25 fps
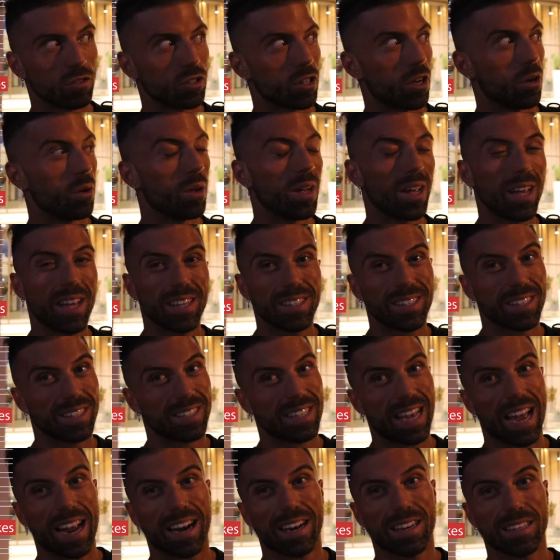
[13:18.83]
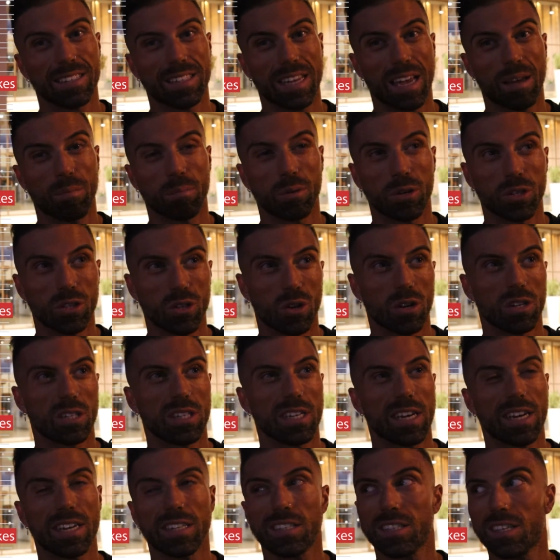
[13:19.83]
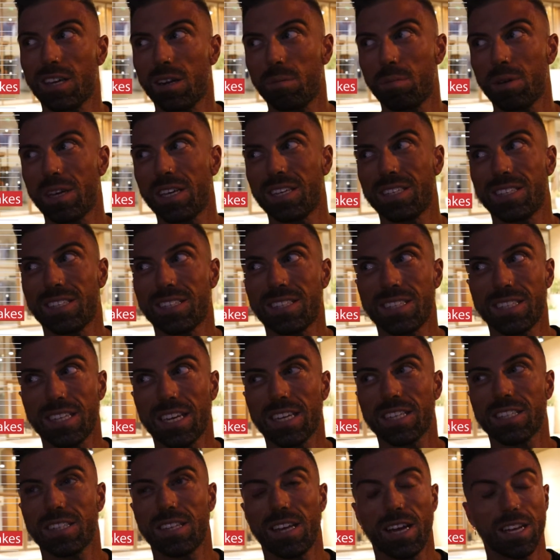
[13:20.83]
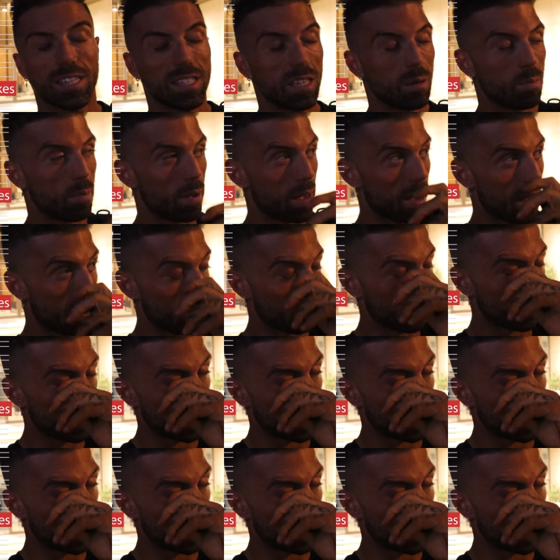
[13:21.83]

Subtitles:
So it's exactly the same, because honestly, it's going to be 6:30 p.m.